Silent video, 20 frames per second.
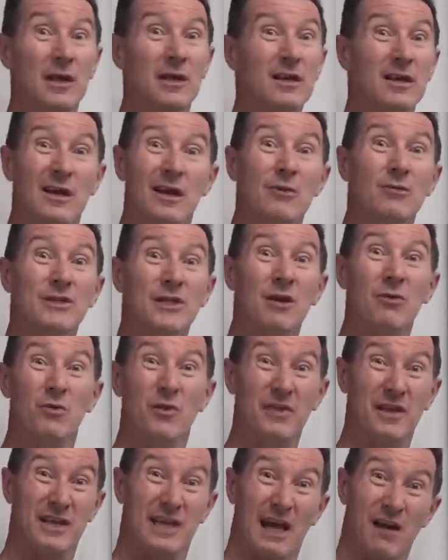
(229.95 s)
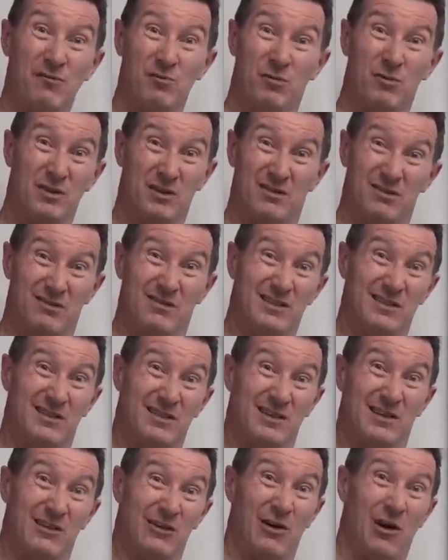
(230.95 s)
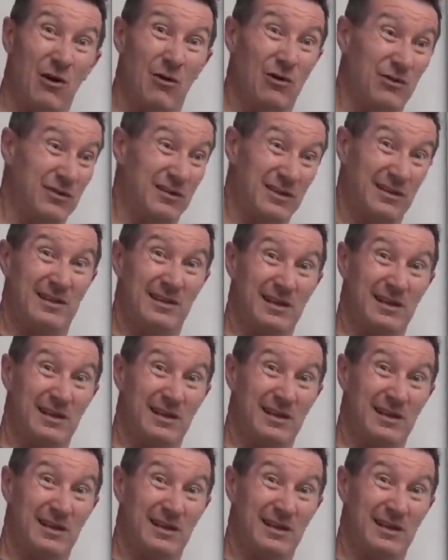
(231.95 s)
you know, we don't want the government, you know, holding it,